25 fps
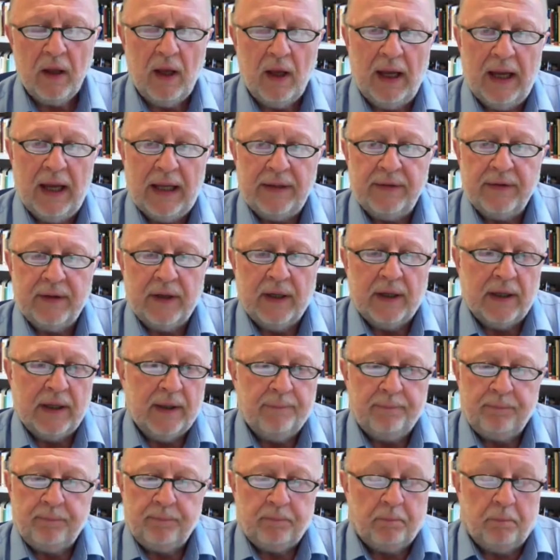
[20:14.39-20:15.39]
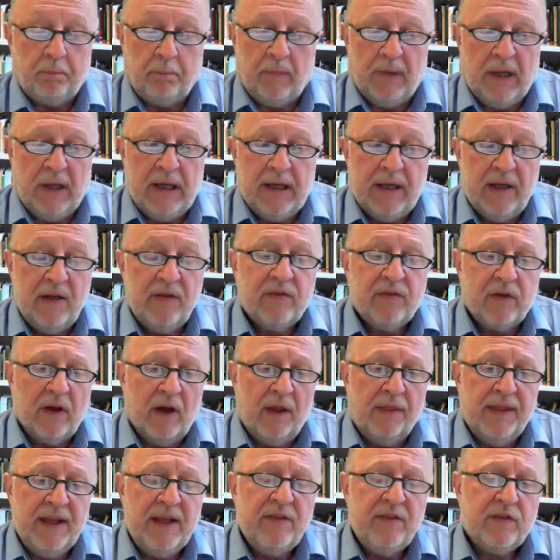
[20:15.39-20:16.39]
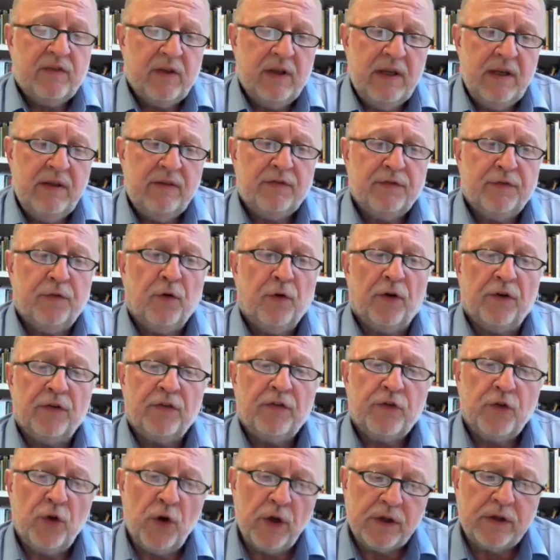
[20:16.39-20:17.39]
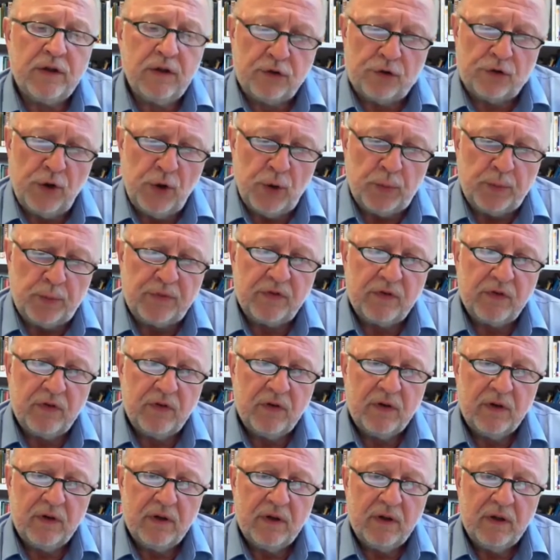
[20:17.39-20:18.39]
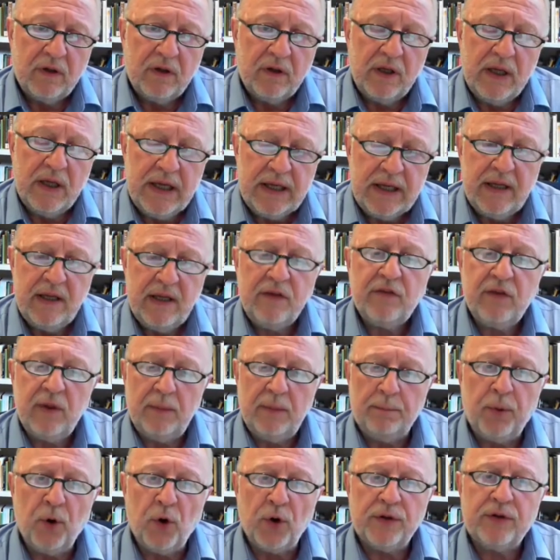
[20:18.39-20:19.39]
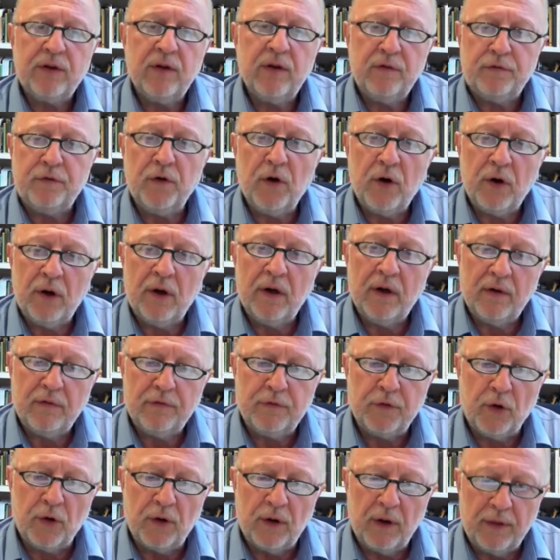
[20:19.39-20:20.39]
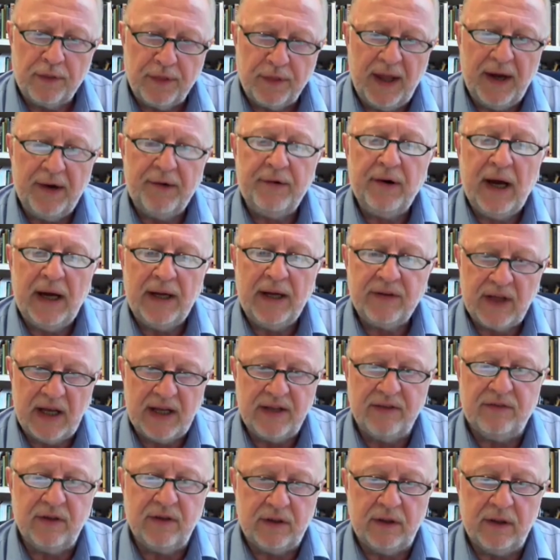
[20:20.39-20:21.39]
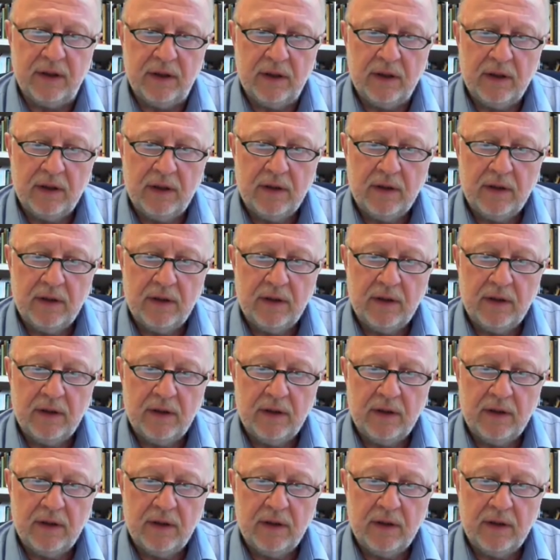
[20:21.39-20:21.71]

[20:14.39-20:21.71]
And this is for certain groups, it is important for their identity.